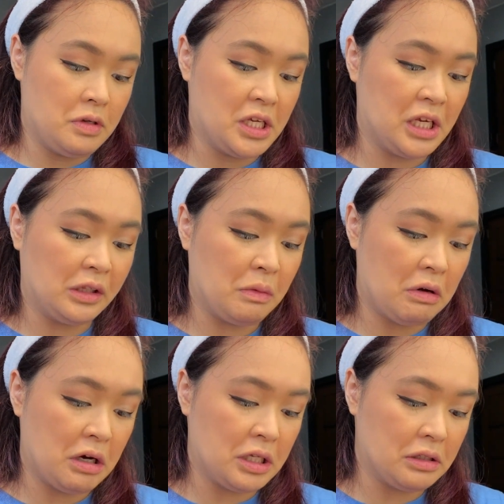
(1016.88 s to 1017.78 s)

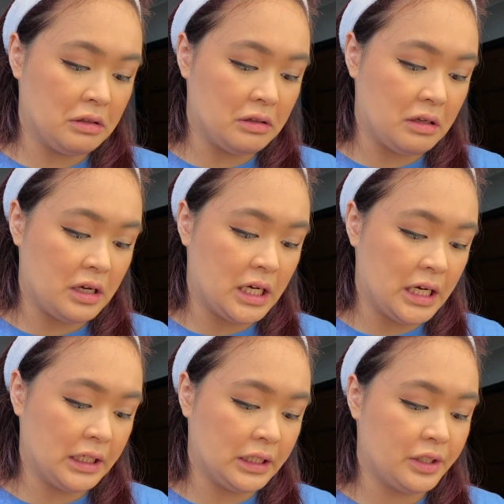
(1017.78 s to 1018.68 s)
Kilowatt
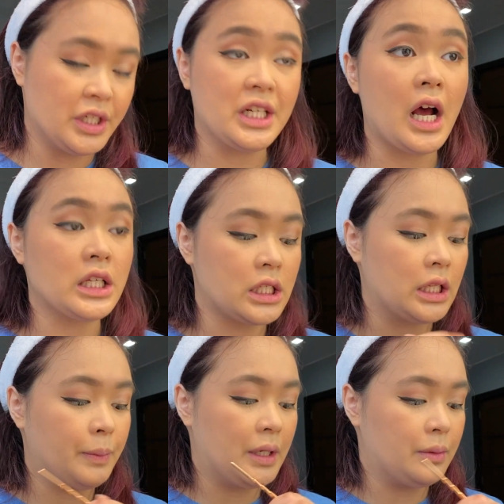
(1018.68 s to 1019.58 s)
highlighter in
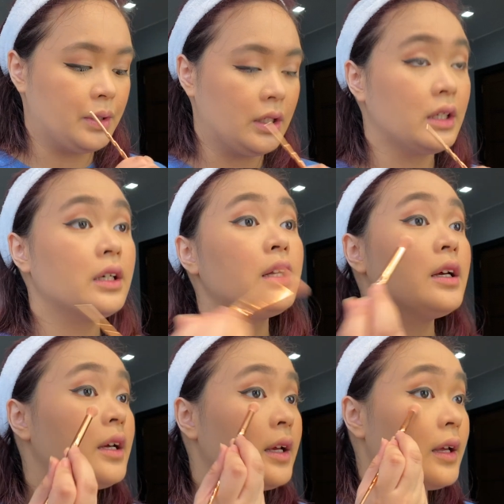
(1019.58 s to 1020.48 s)
Hustler Baby.
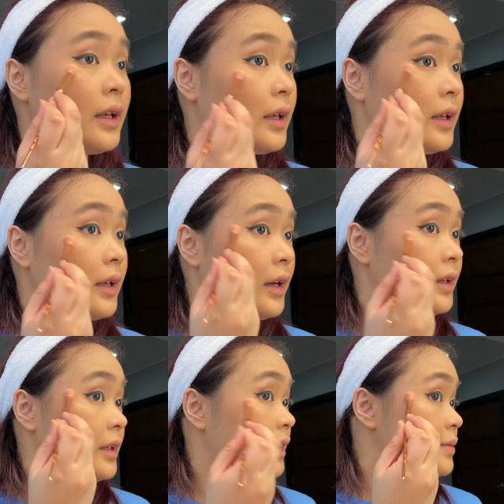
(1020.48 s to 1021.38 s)

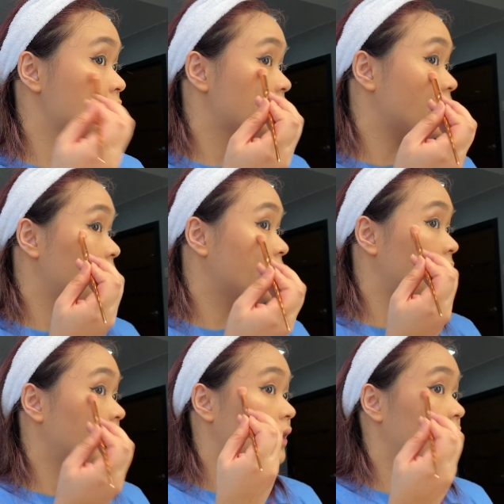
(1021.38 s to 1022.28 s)
And then I'm just going
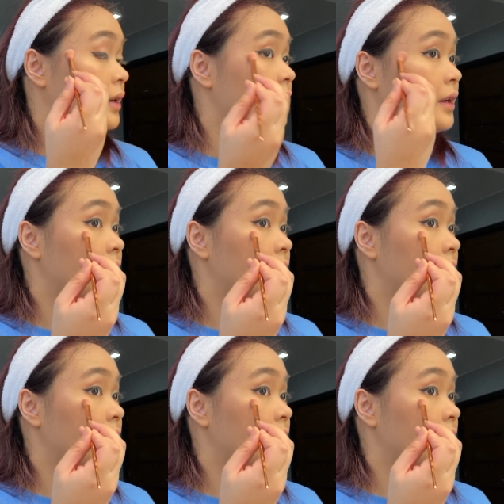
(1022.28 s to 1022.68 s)
on